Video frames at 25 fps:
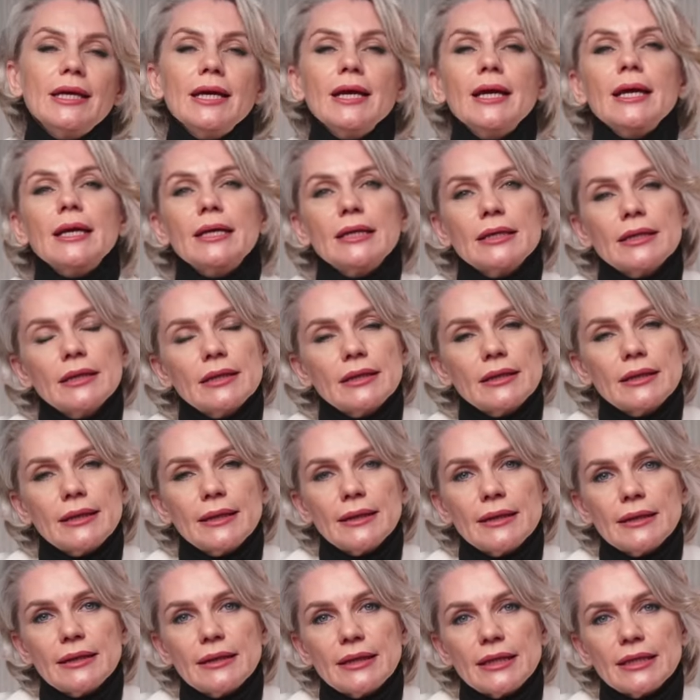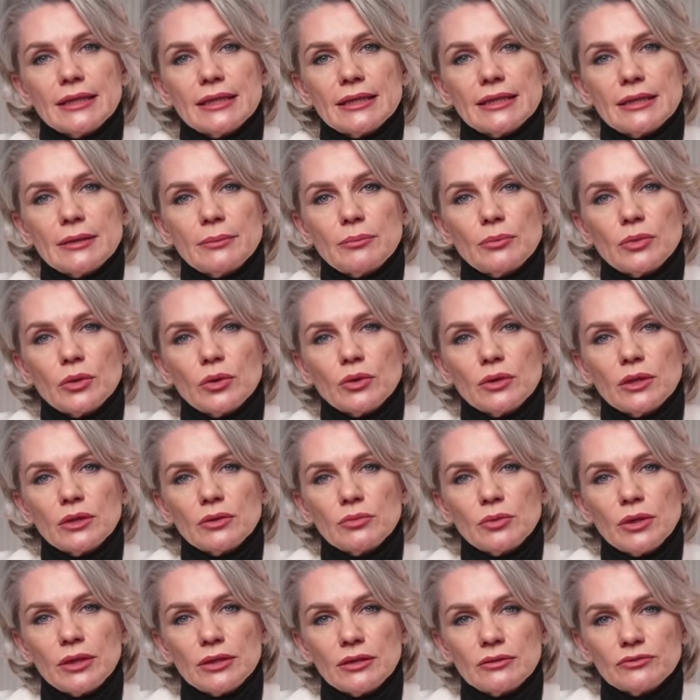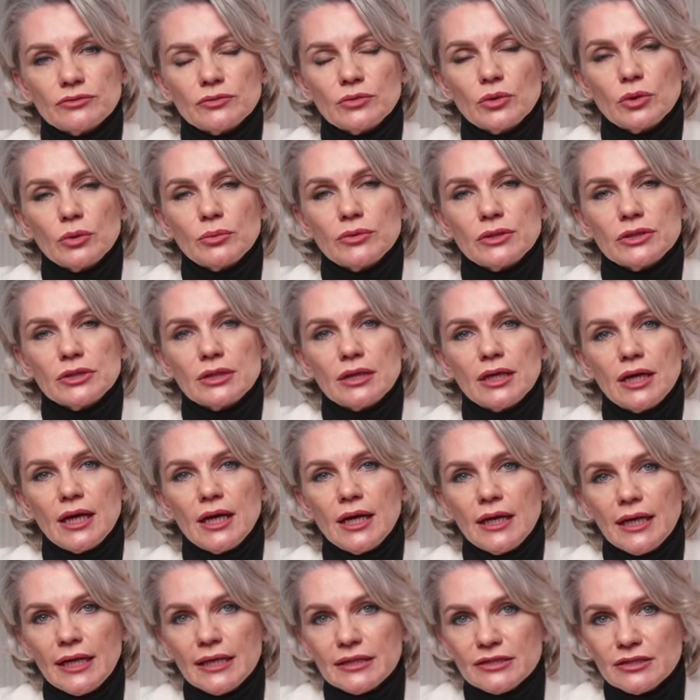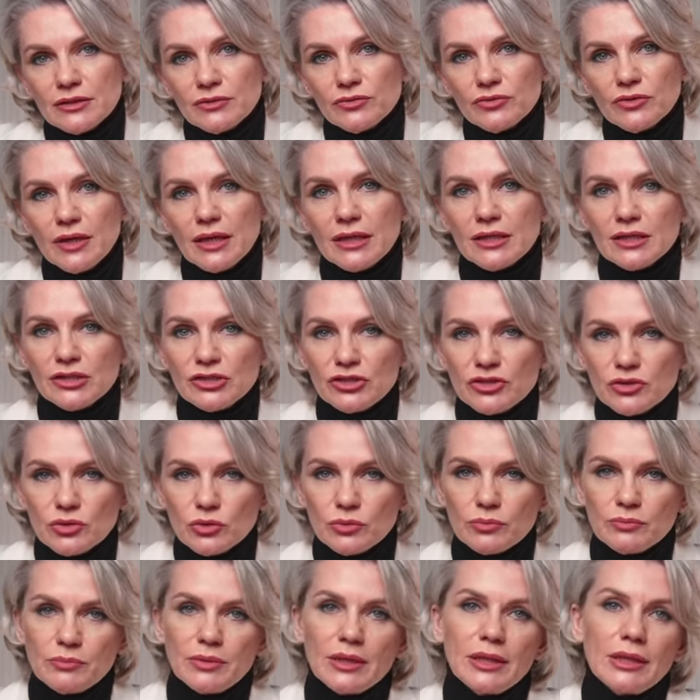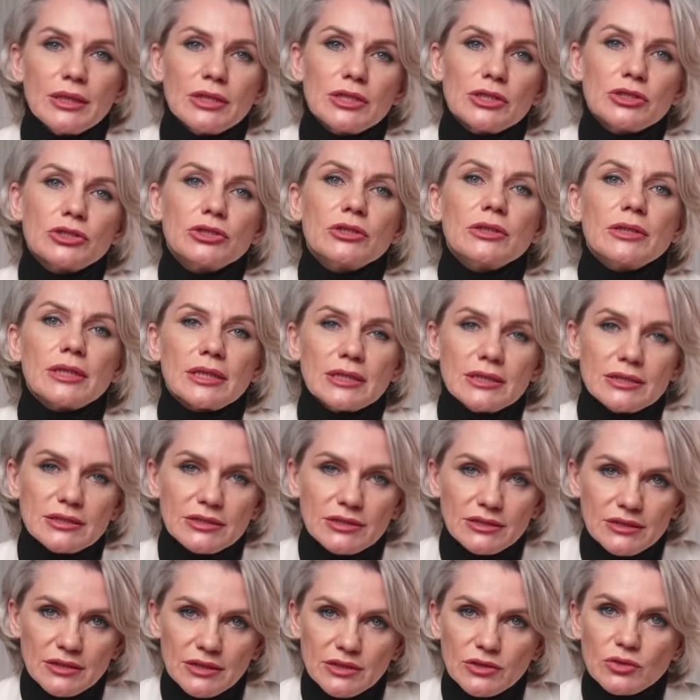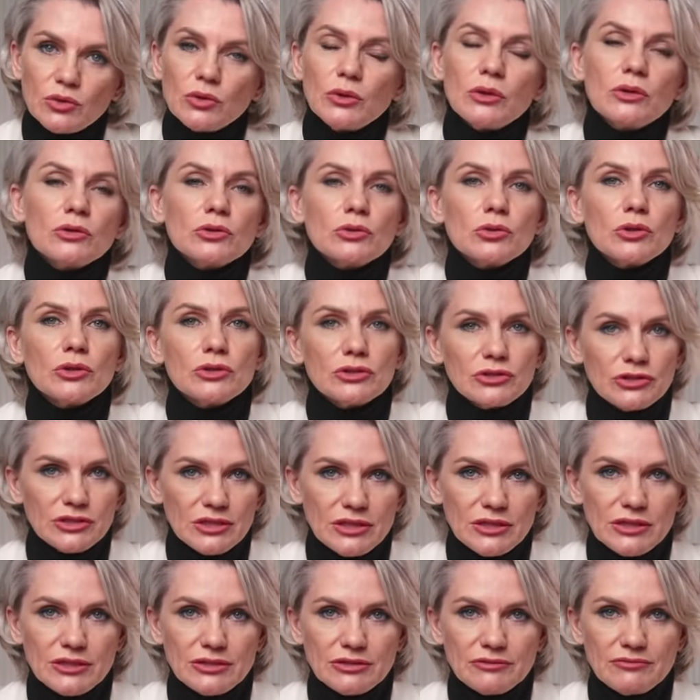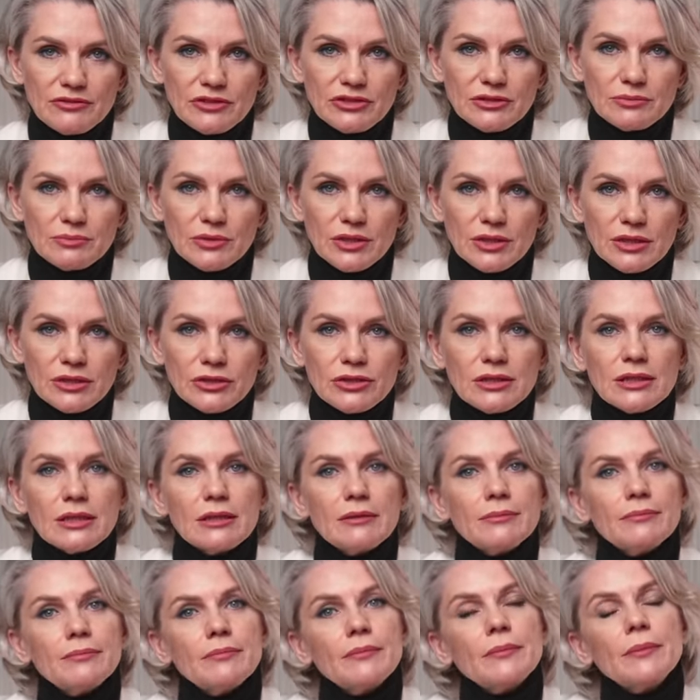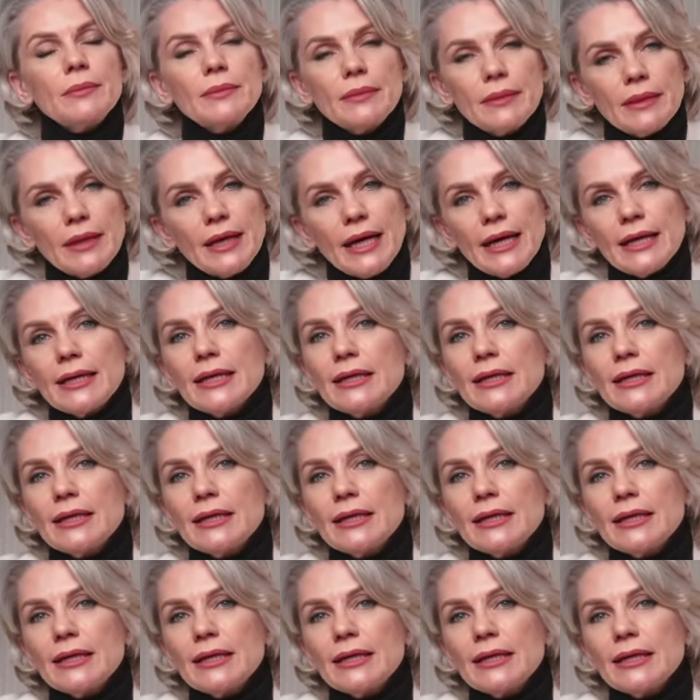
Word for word: eyes. It is employed when the formed scar has a reddish or pinkish tint in order to conceal its visibility. And